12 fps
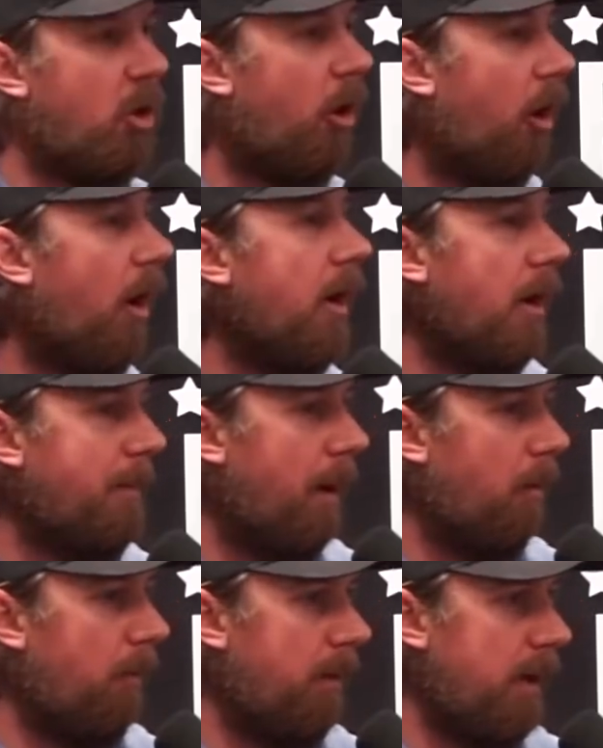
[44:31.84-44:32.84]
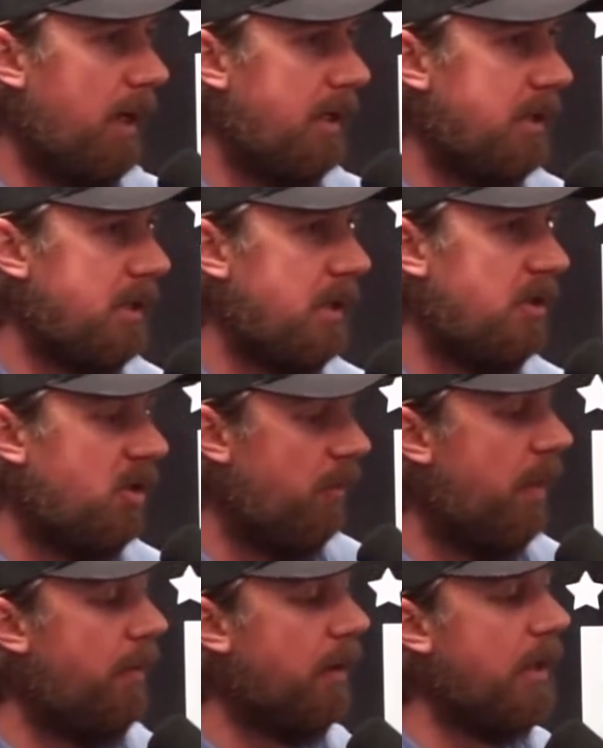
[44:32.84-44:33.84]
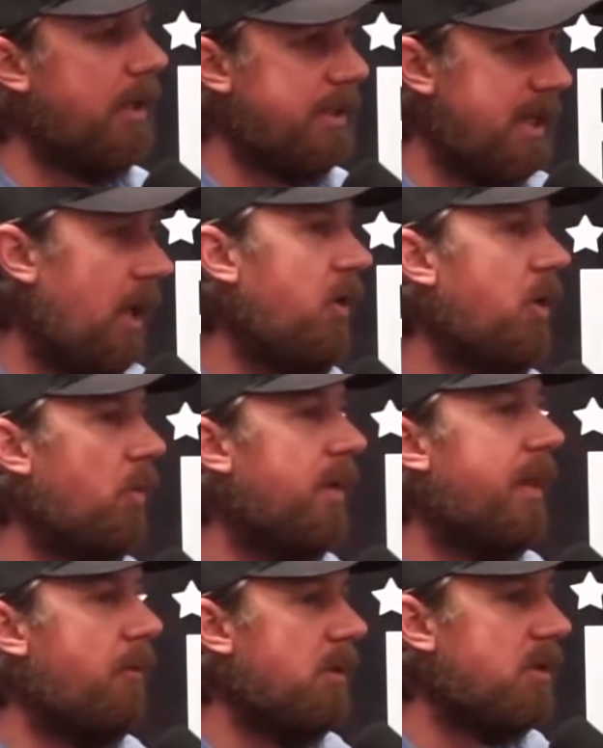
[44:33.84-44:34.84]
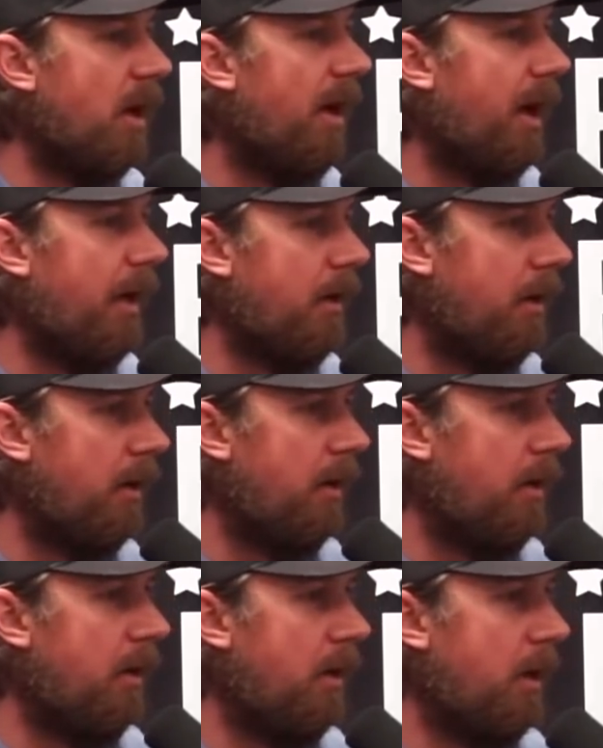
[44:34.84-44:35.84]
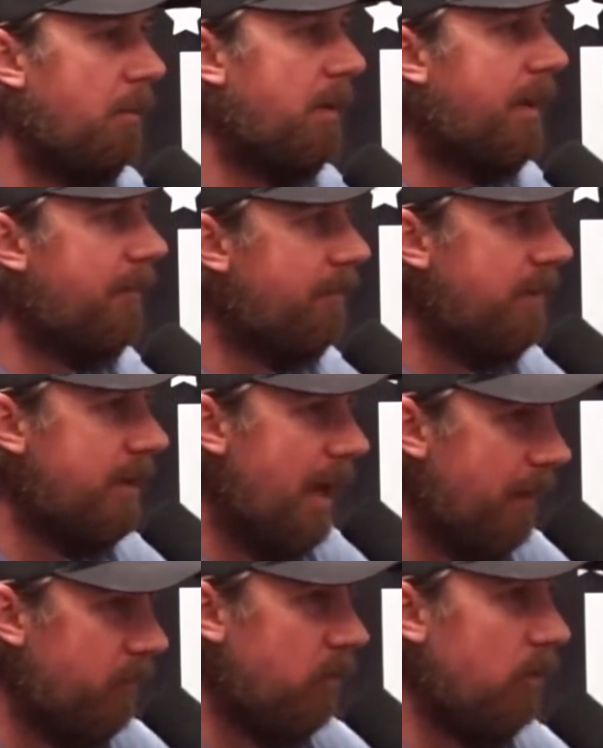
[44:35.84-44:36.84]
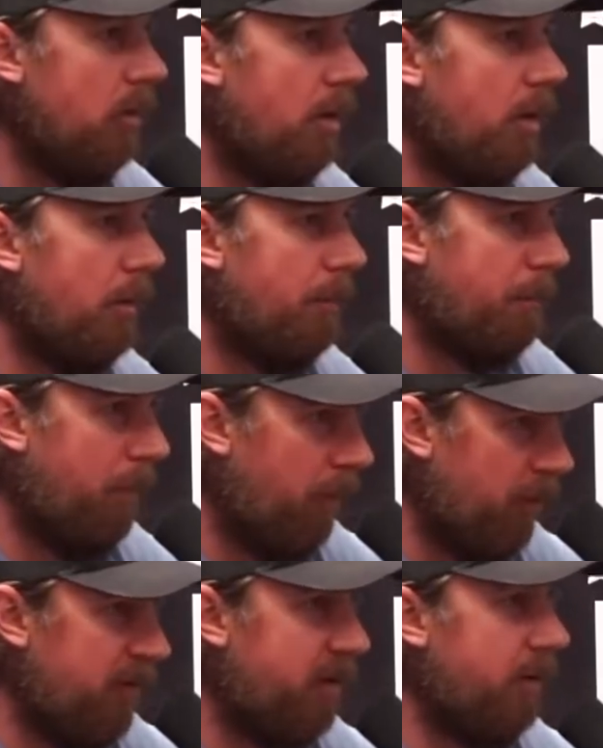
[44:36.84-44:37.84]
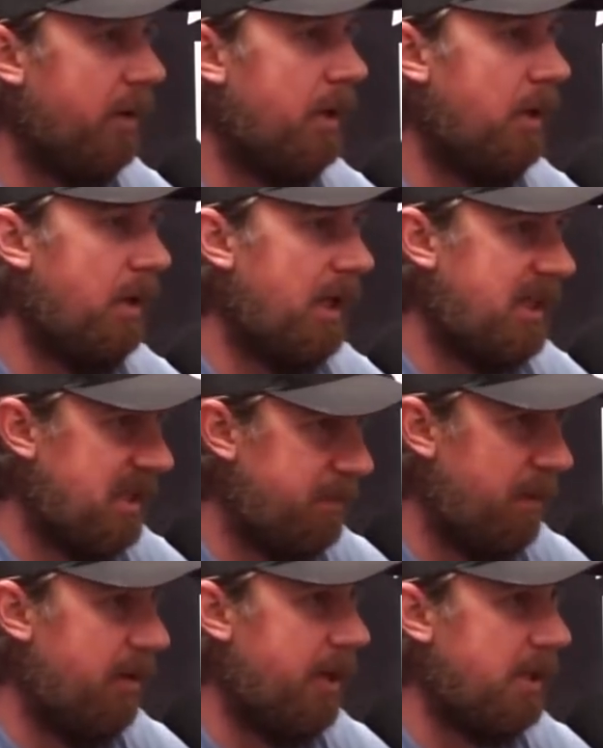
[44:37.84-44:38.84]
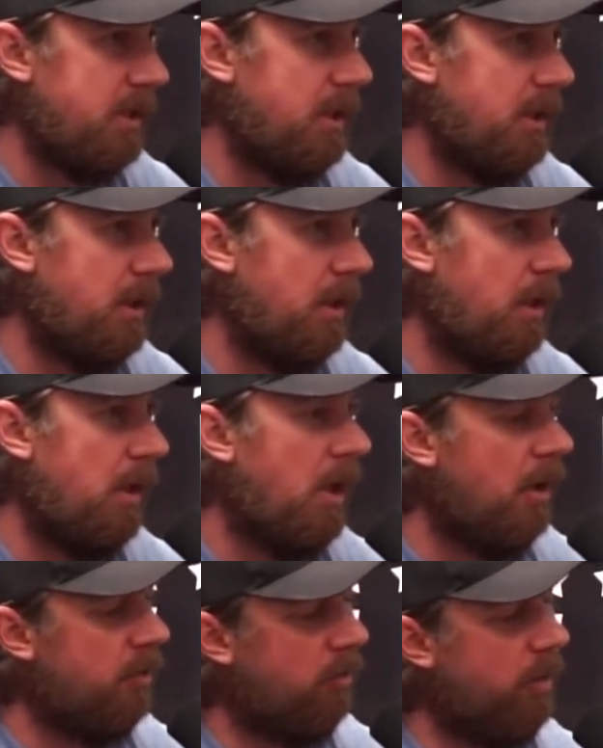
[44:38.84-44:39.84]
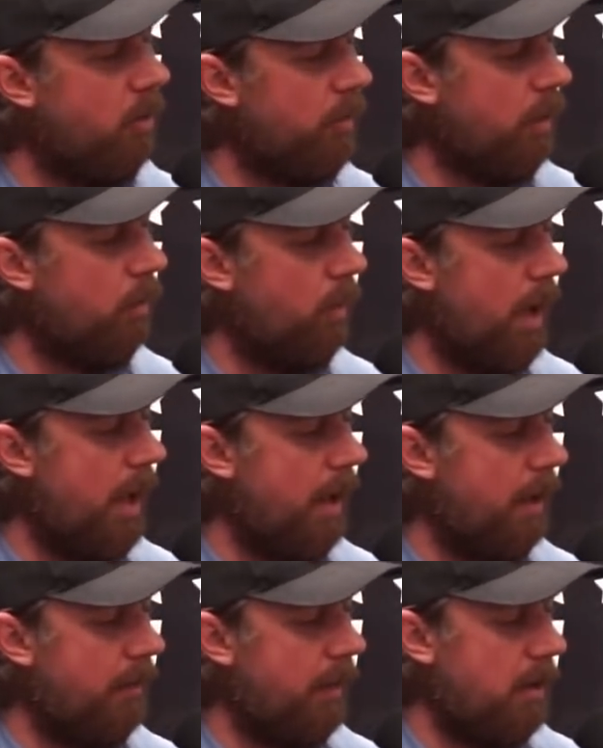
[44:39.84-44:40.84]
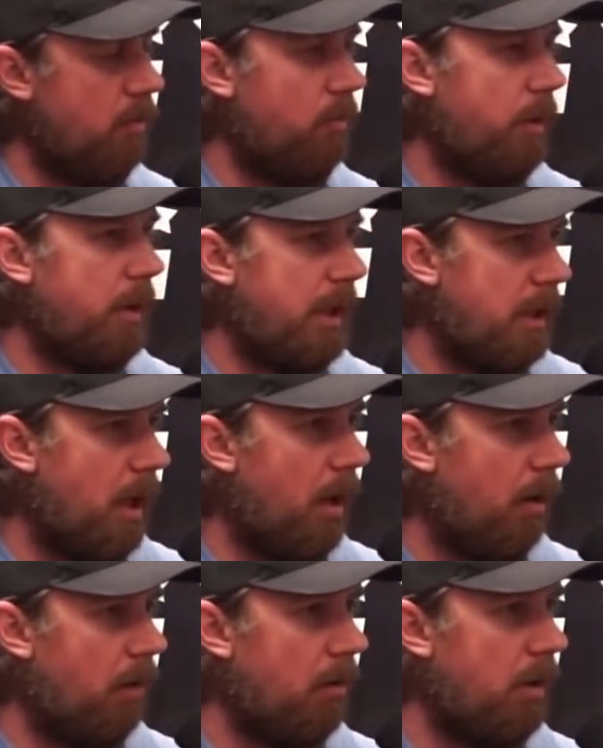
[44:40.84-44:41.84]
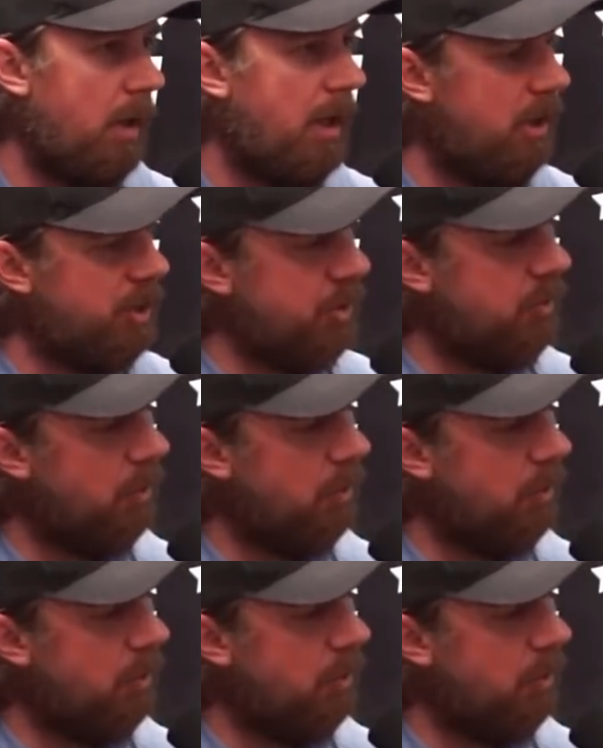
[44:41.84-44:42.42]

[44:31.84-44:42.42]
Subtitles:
taught about what it is. So then they're going to tell you what they were taught, but they've never personally experienced it. So the only way that you really know is you